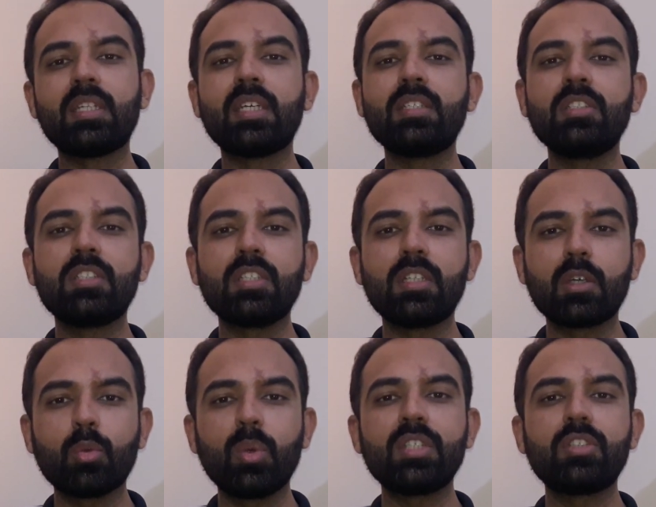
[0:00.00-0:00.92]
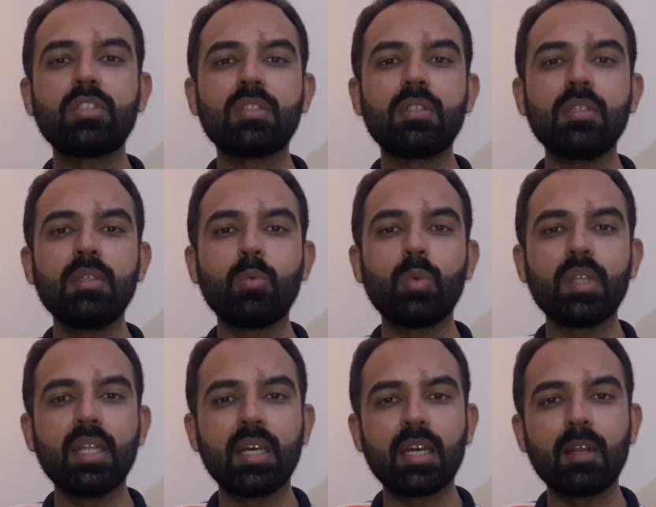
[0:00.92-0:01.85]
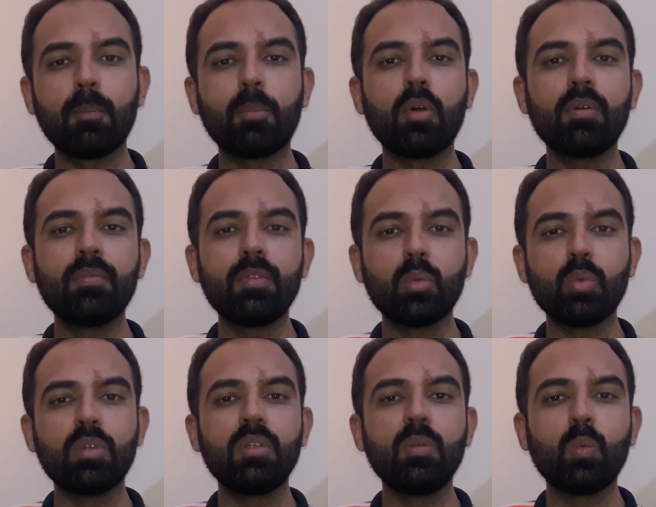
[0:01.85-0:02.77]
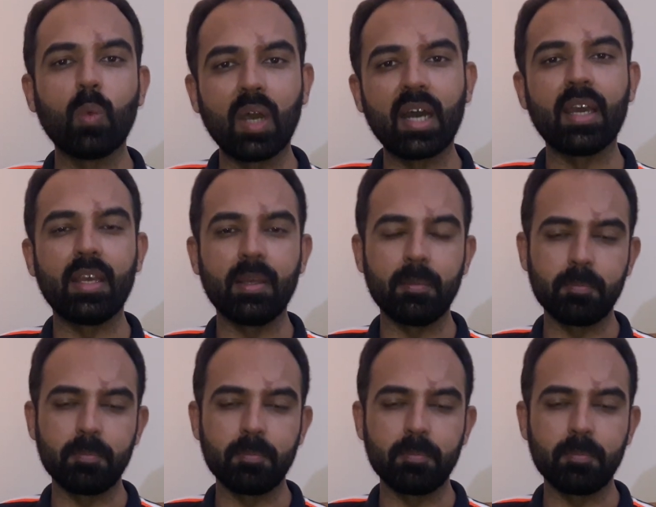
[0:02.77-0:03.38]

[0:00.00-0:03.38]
tense in the question with the help of the word why.